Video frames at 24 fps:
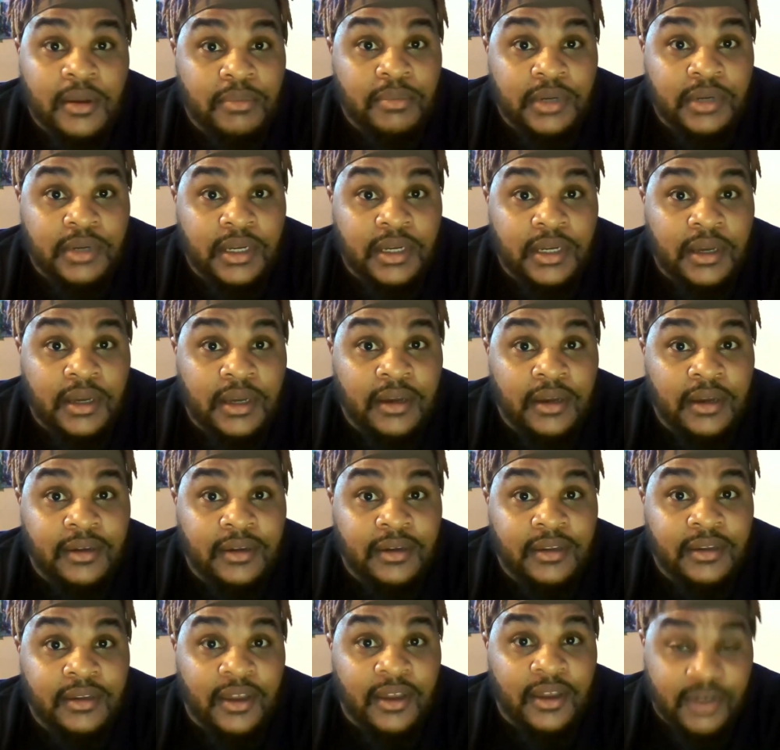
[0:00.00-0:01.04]
but
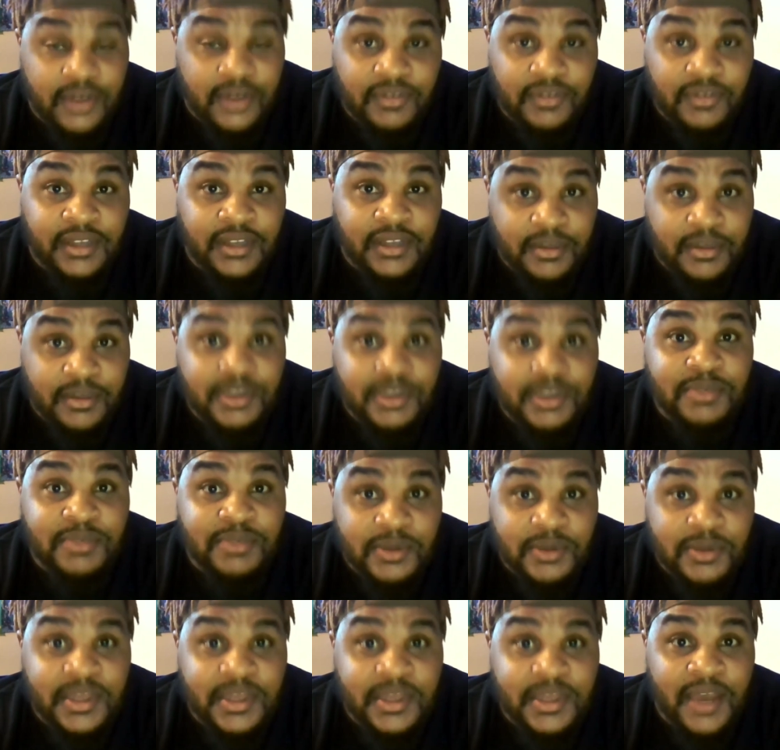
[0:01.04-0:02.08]
y'all definitely could have missed
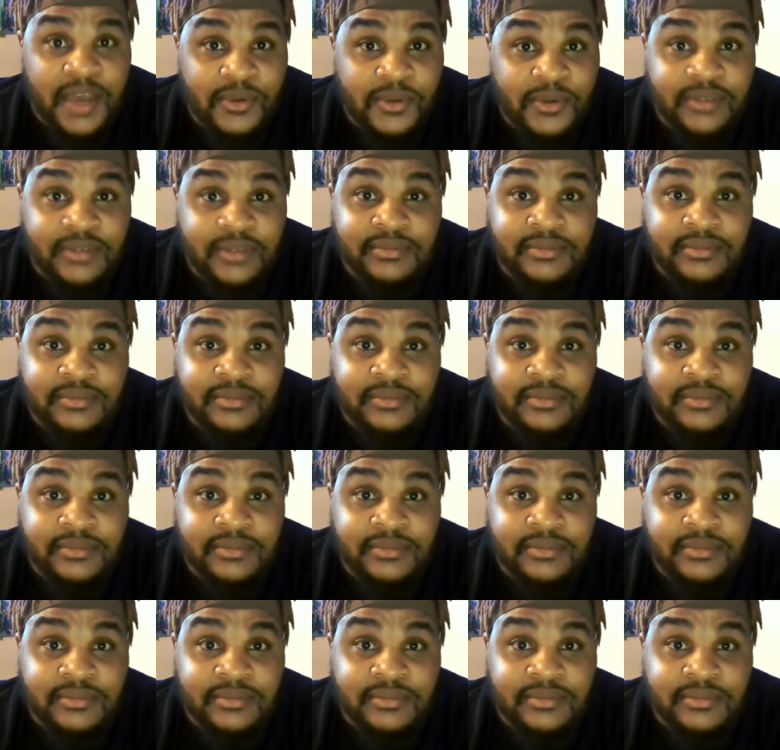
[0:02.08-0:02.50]
me with that one.